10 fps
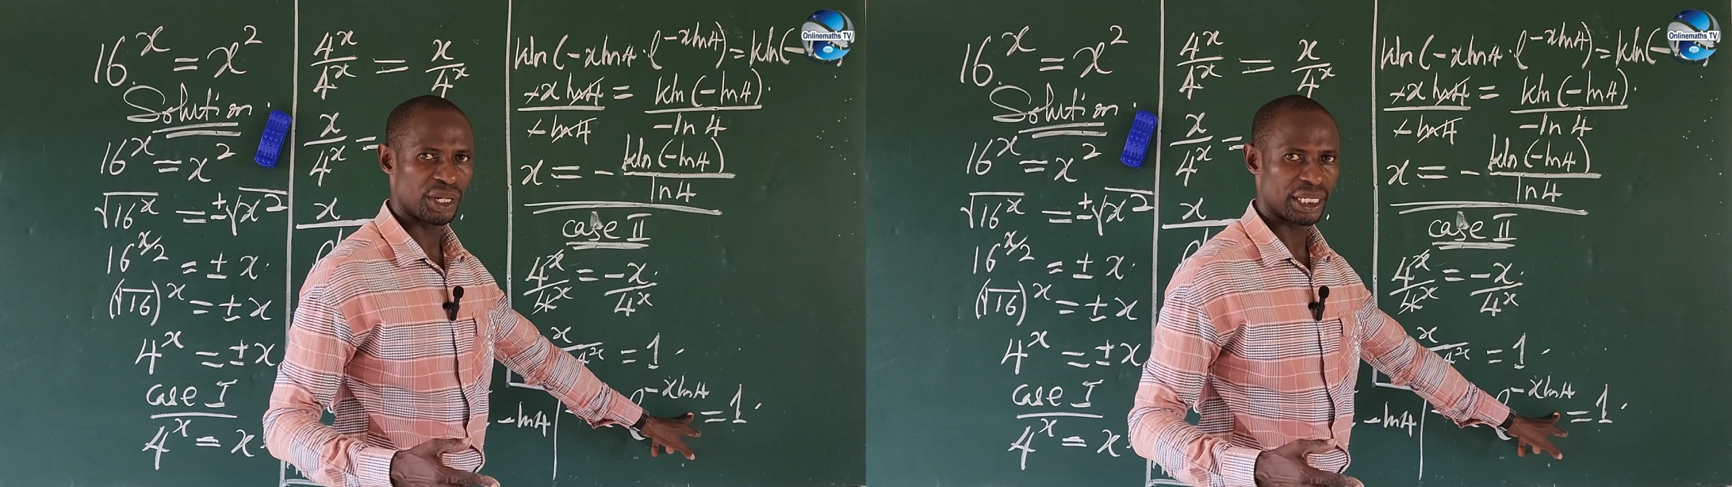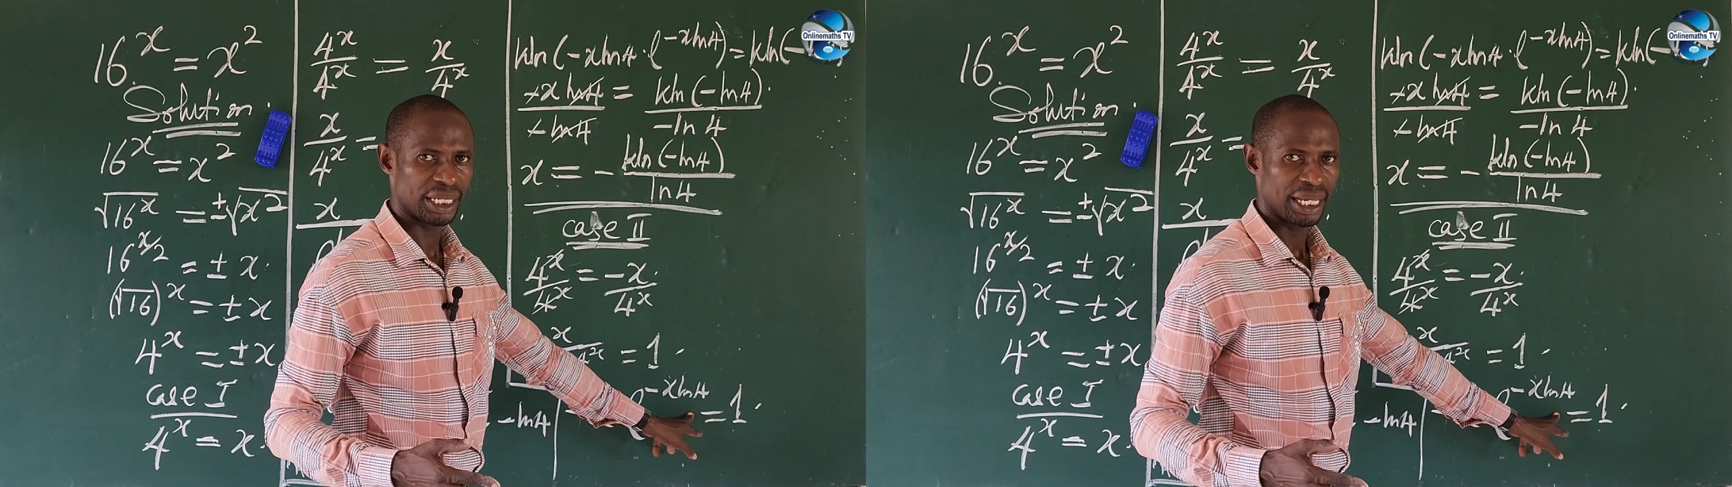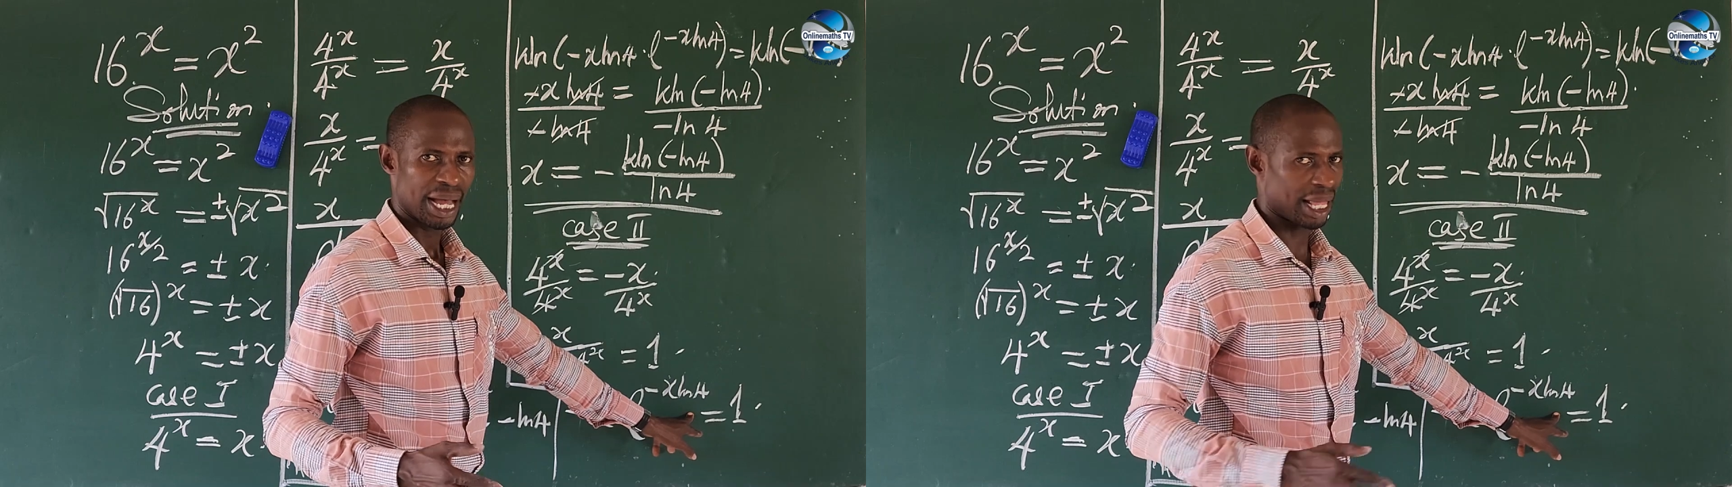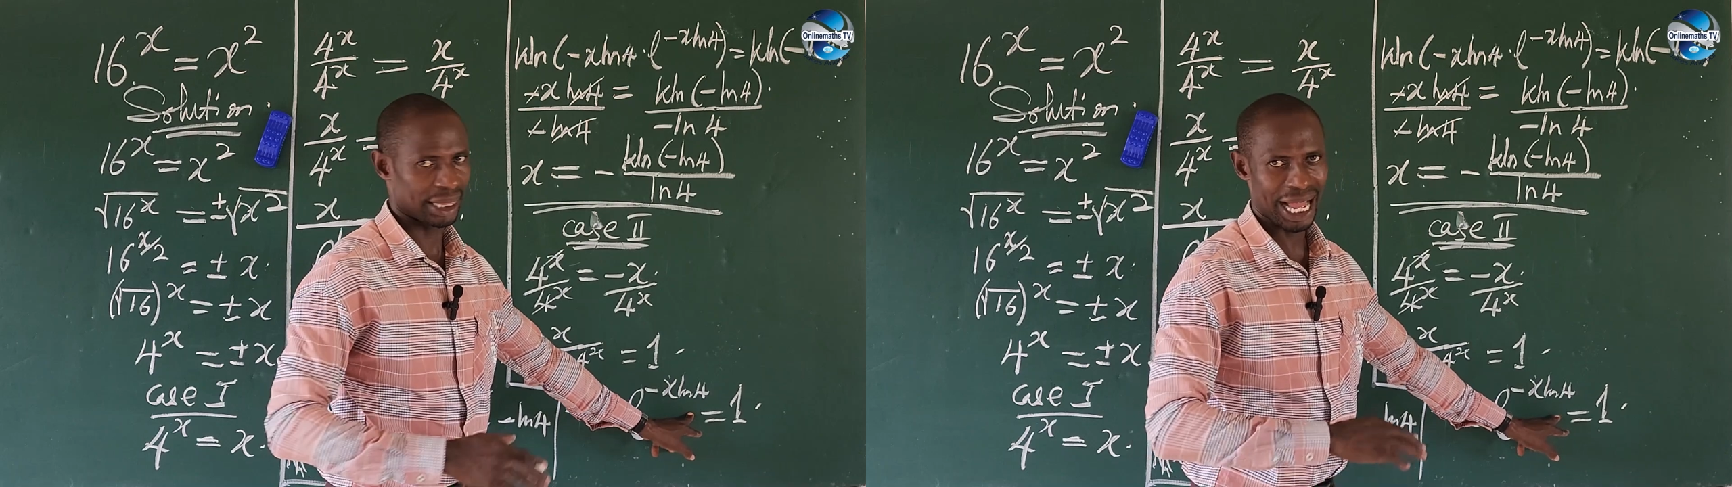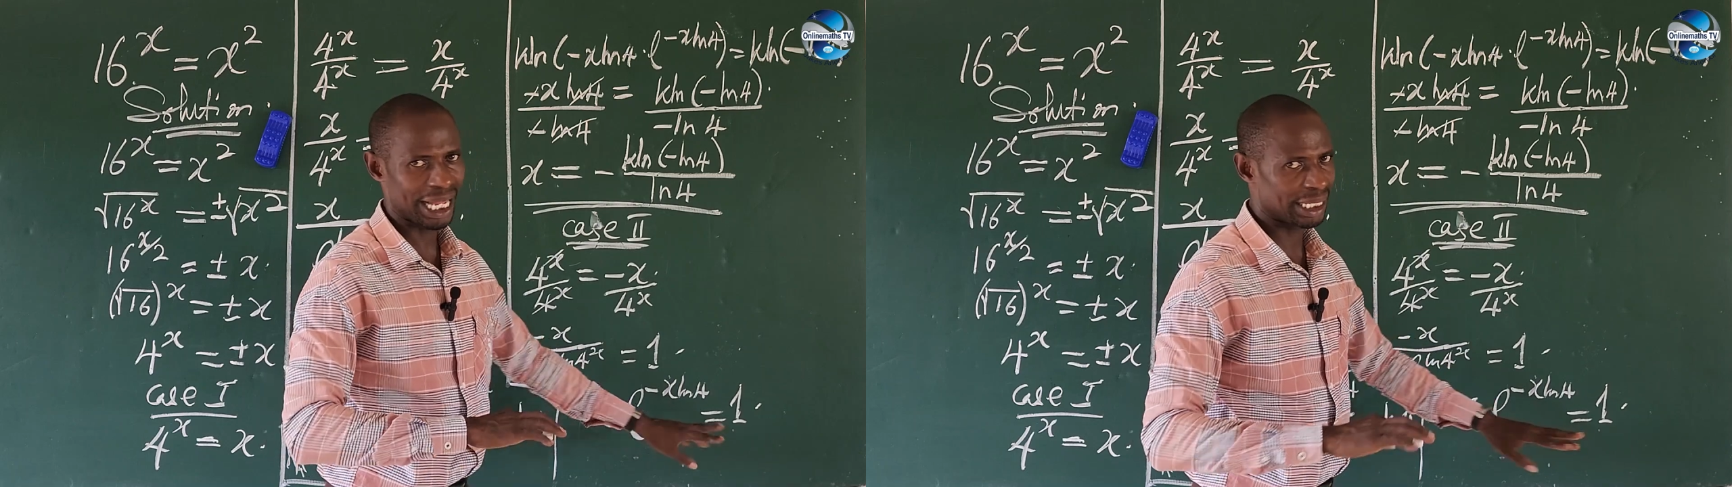with. And
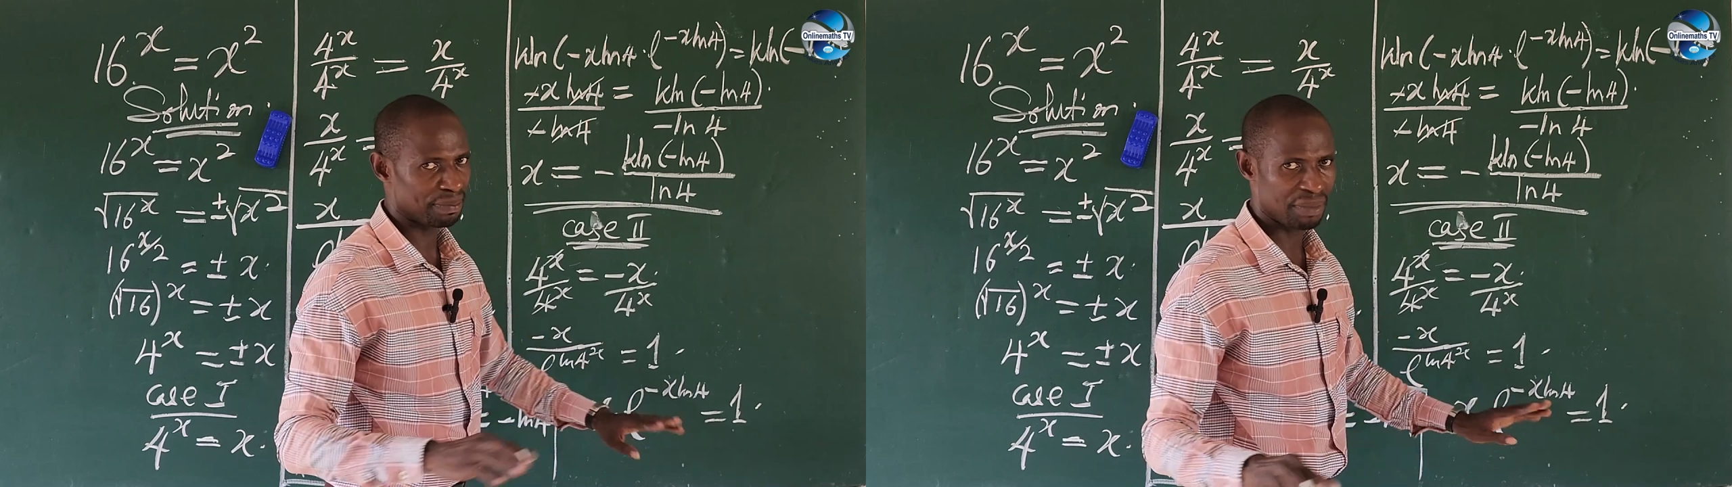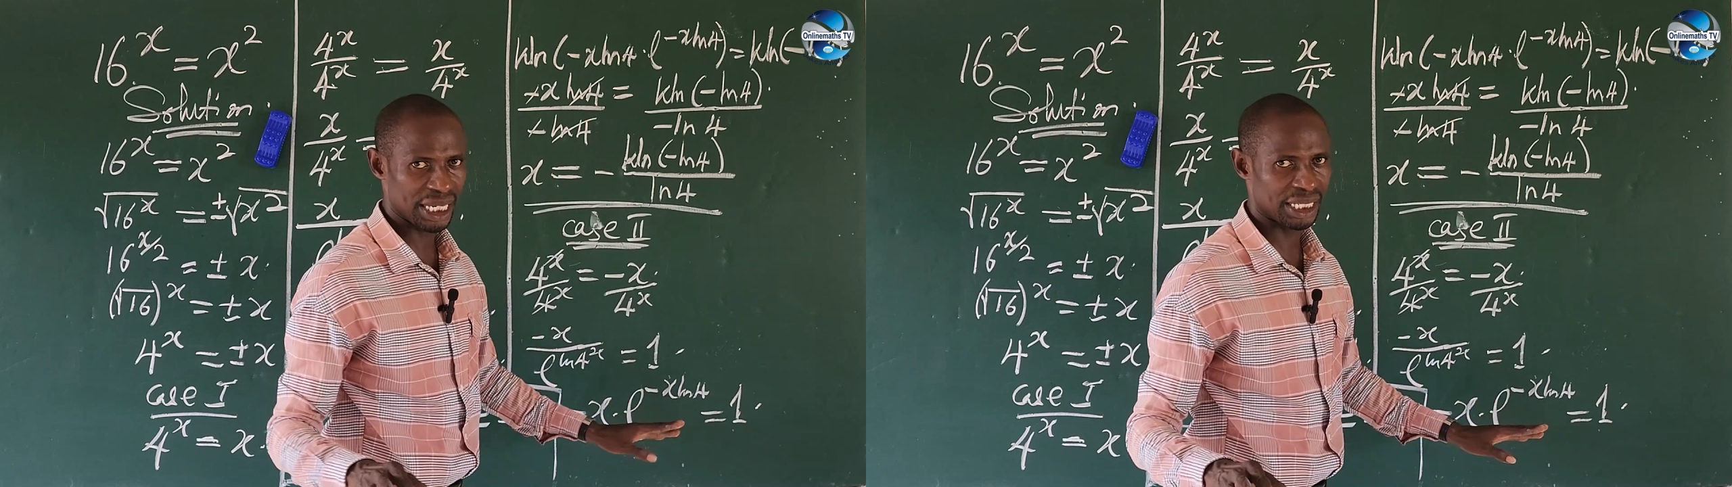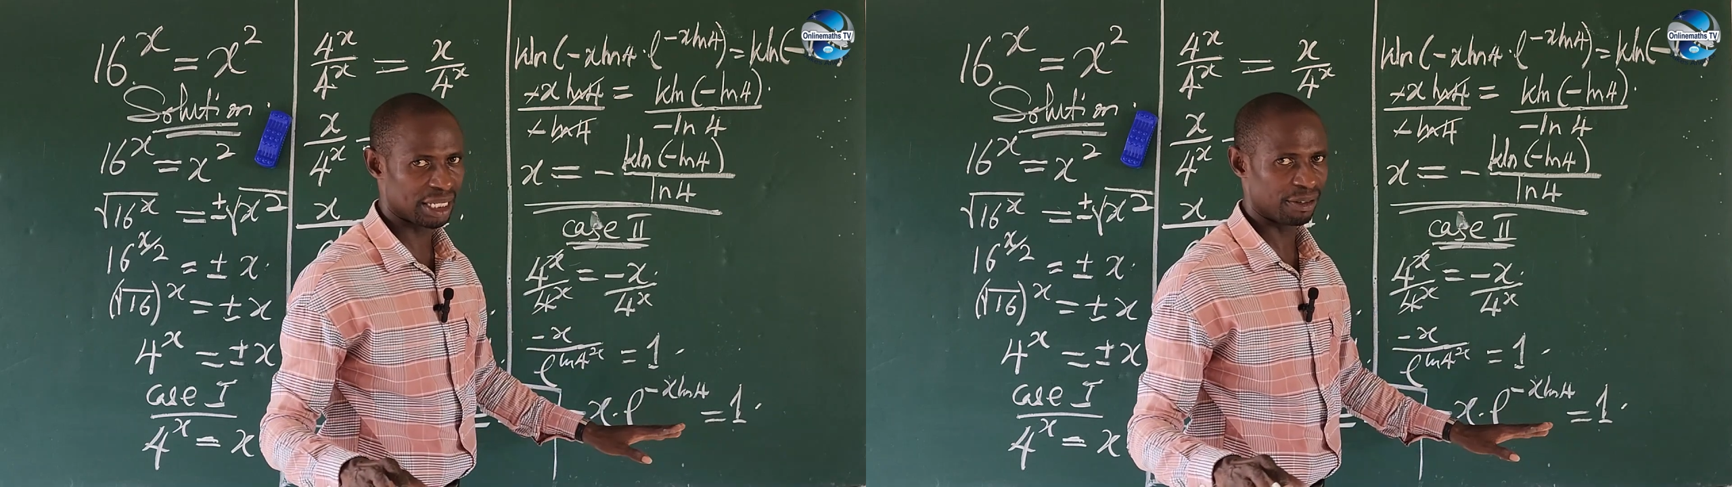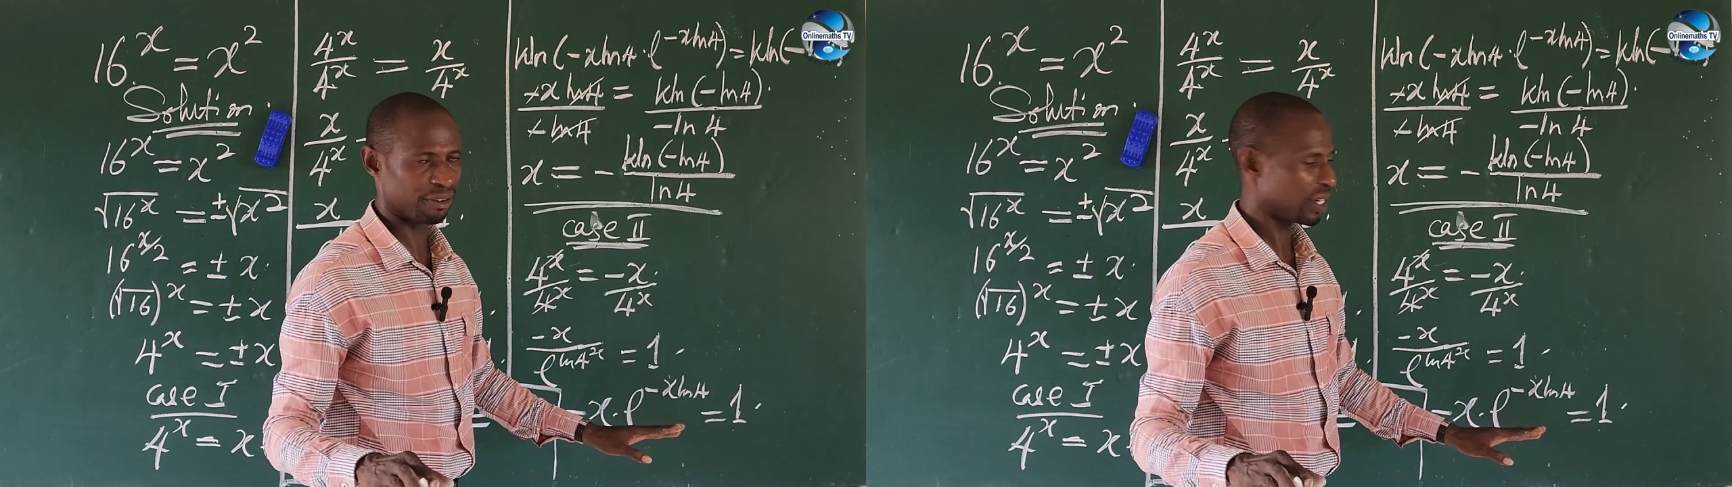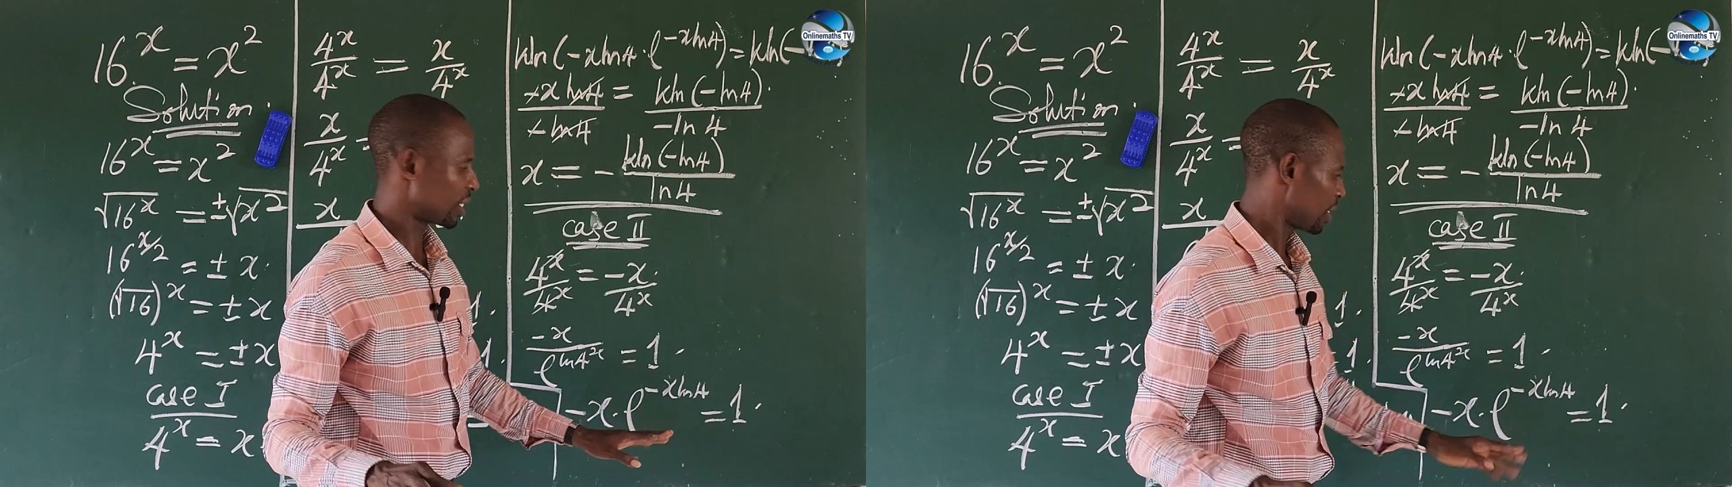that makes the
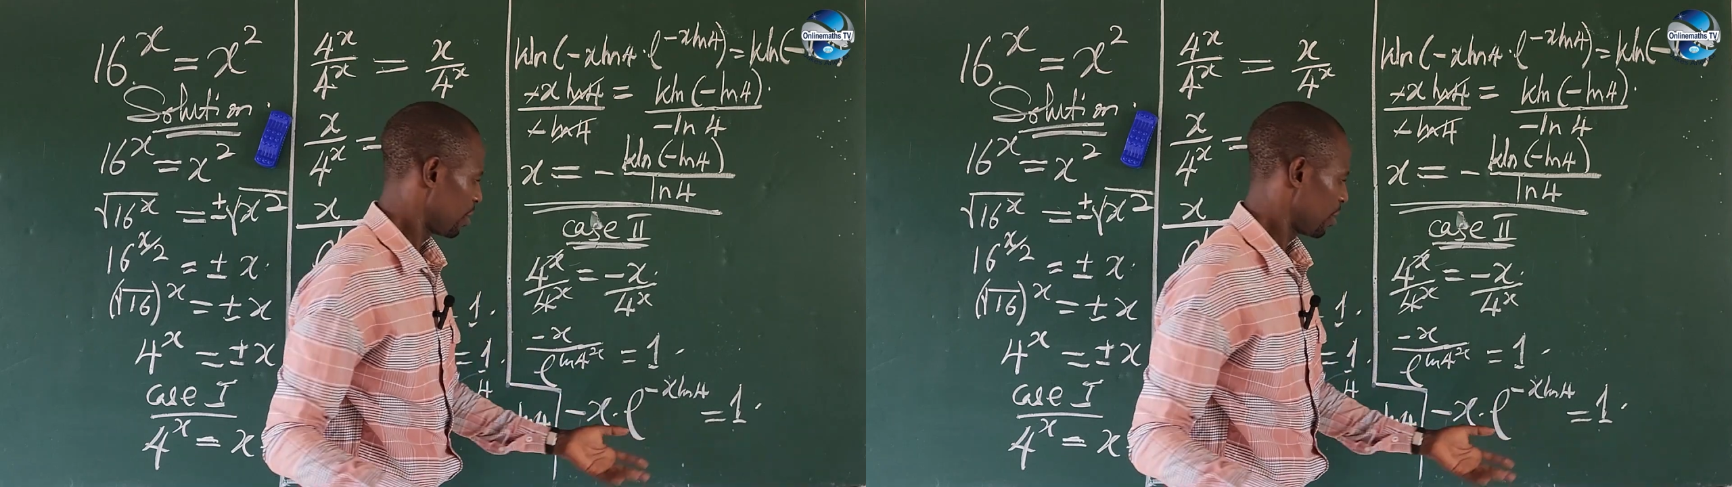difference.